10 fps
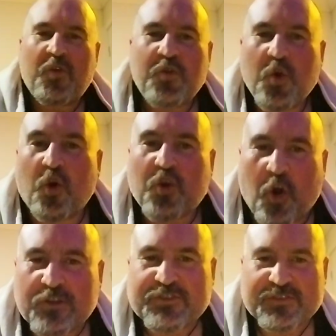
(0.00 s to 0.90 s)
Your
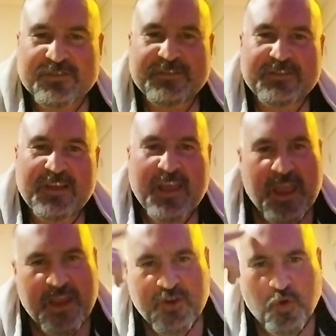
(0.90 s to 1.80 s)
conscience
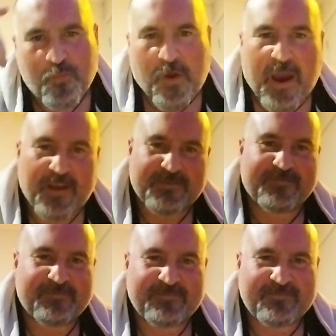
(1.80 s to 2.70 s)
and your brain,
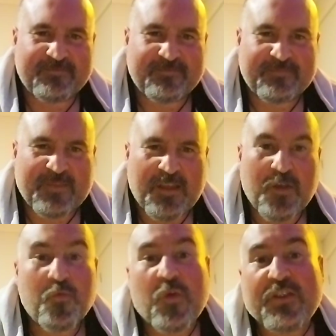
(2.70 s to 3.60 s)

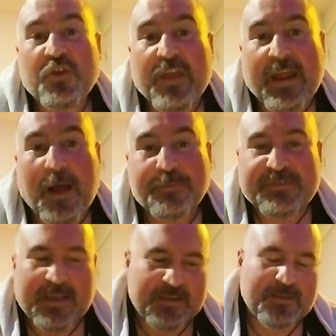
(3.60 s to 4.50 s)
when you get
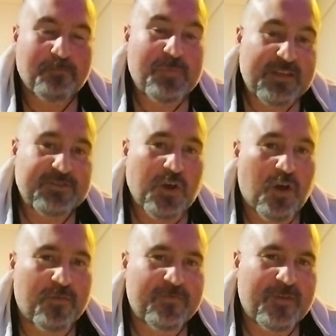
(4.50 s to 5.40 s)
upset and pissed
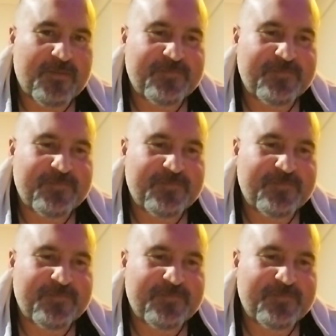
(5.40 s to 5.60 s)
off